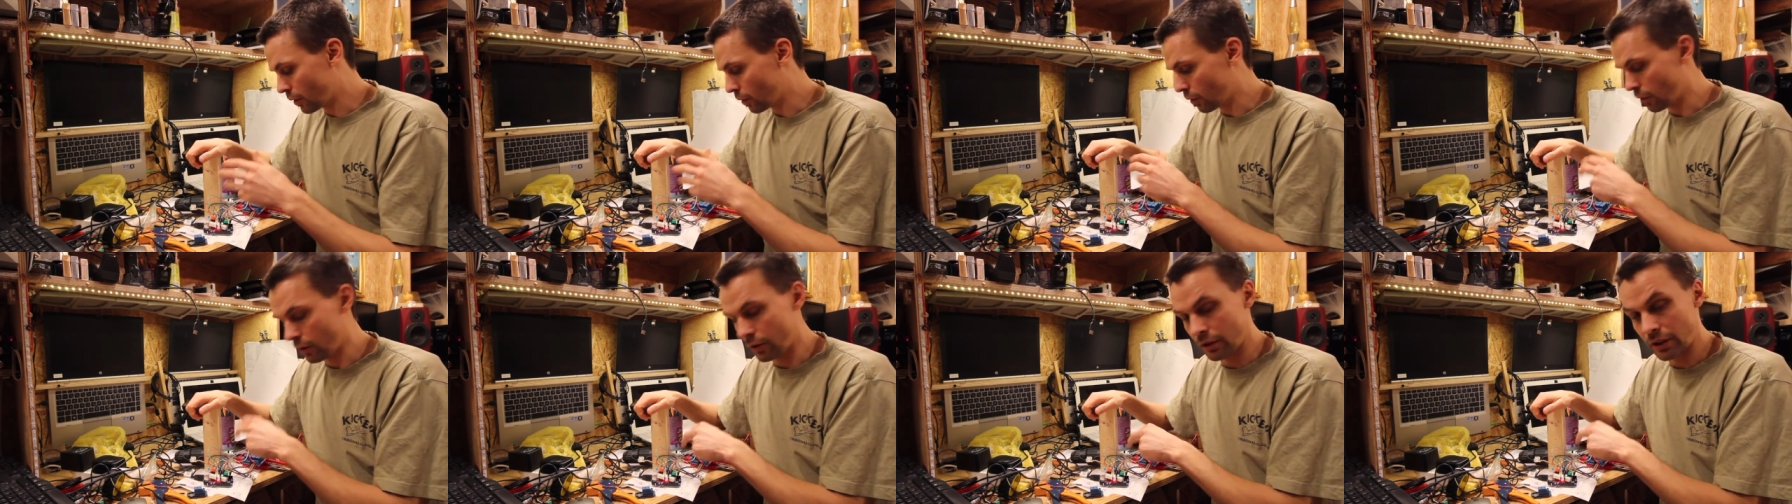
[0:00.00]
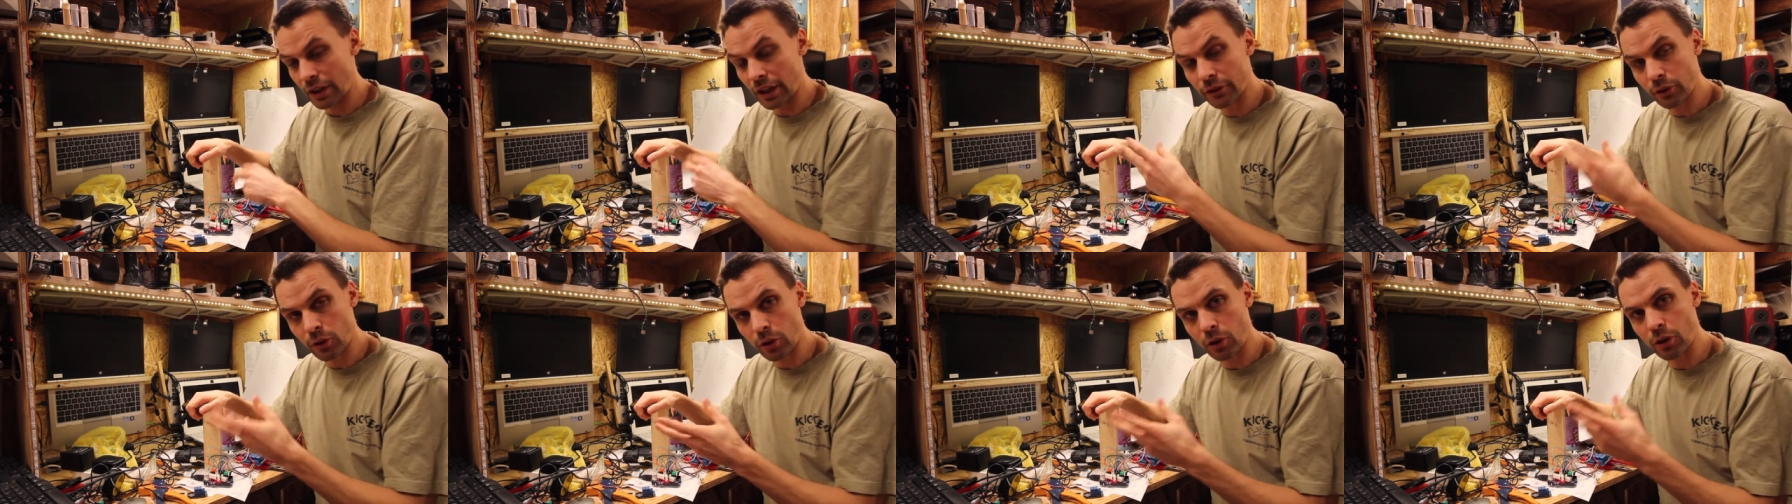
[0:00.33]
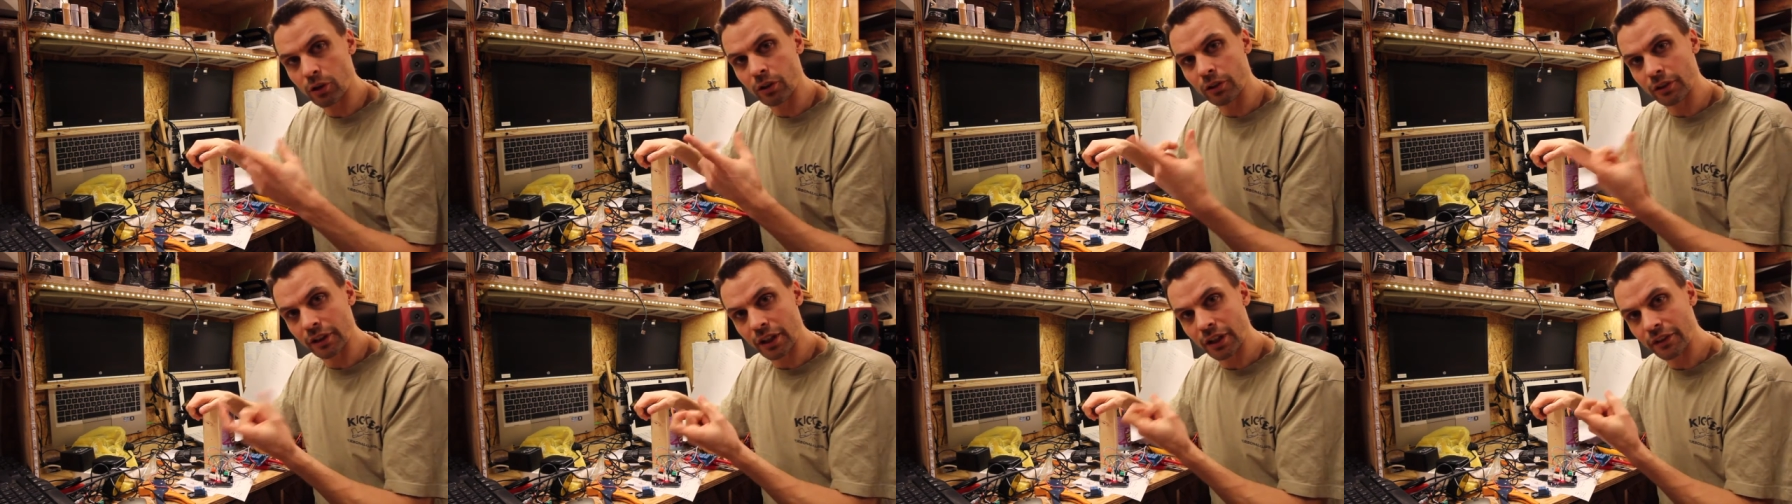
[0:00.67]
or not
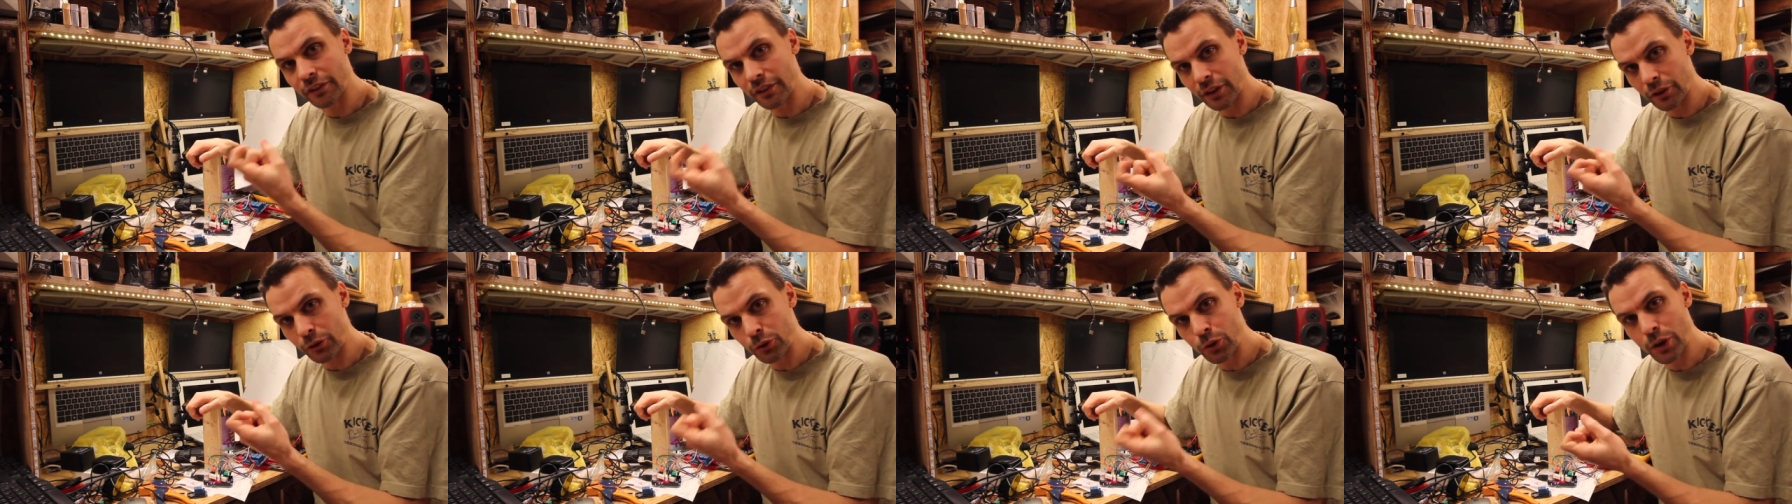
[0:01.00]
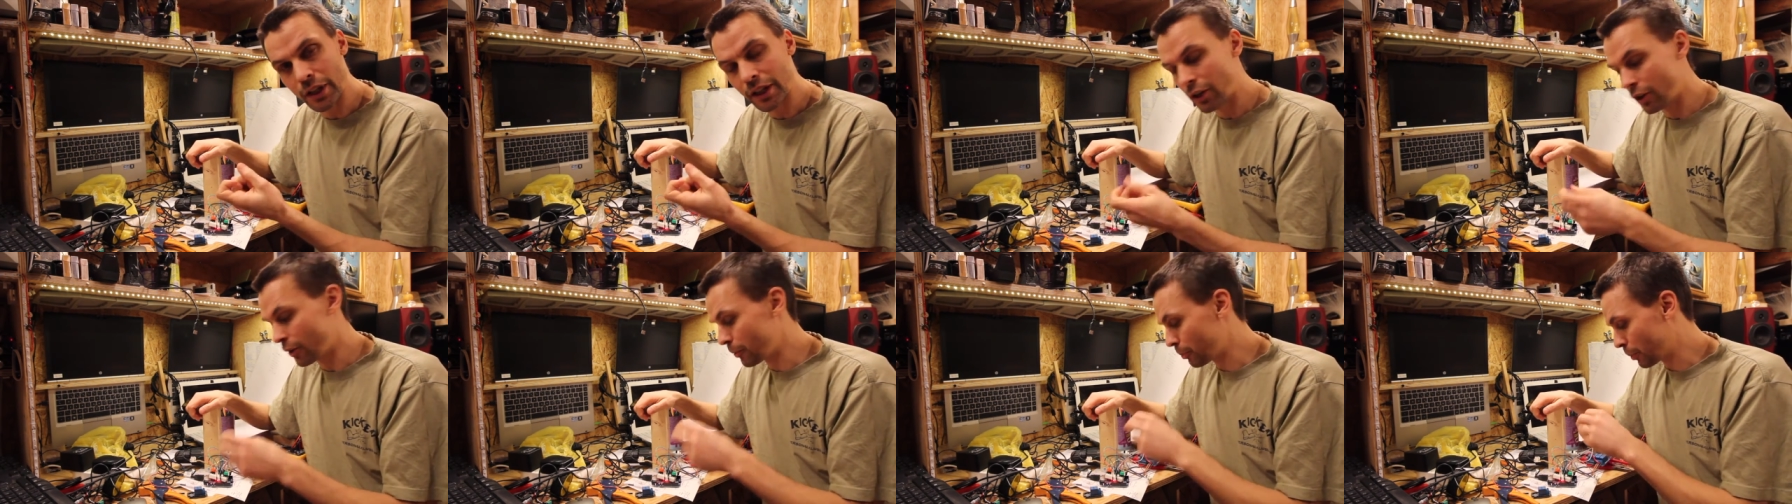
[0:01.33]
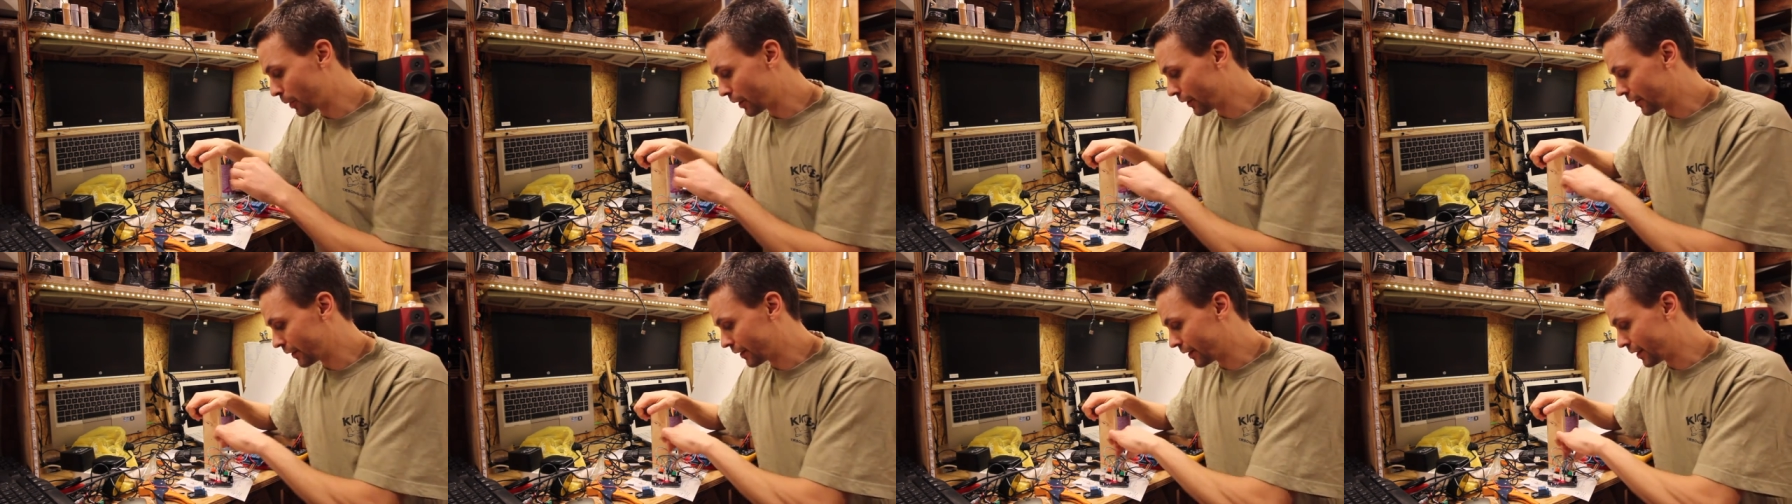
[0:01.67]
all, not the trigger,
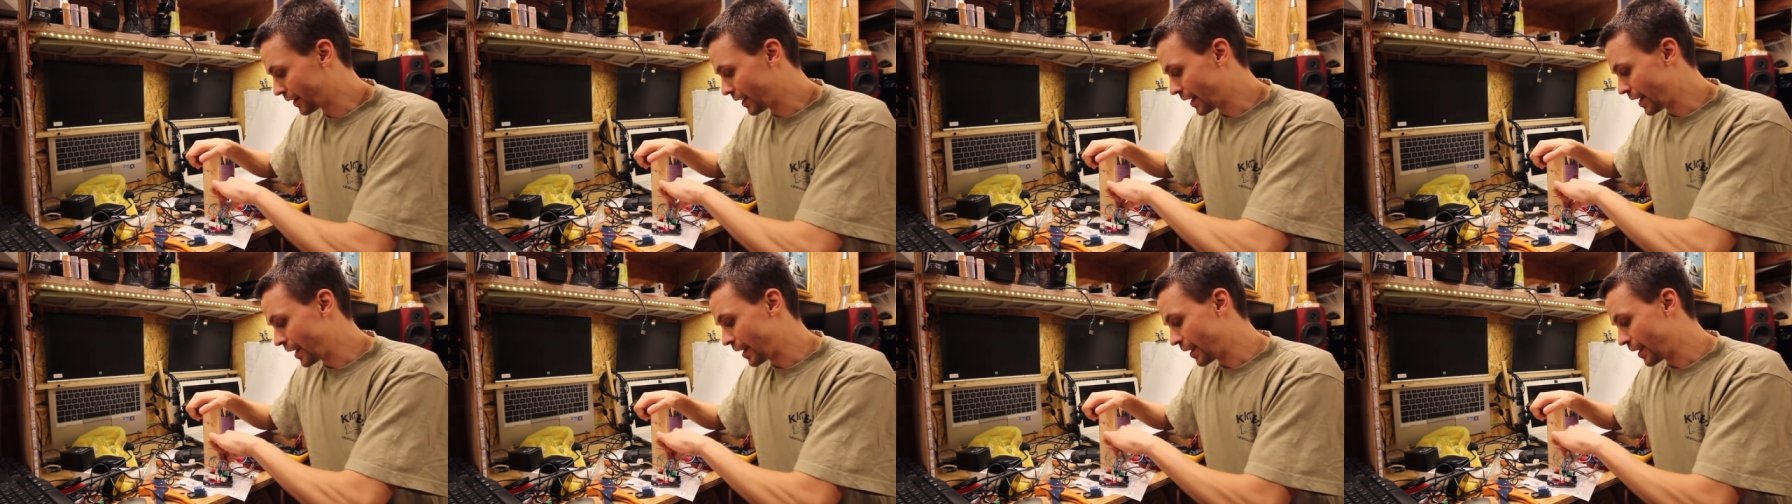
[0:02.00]
but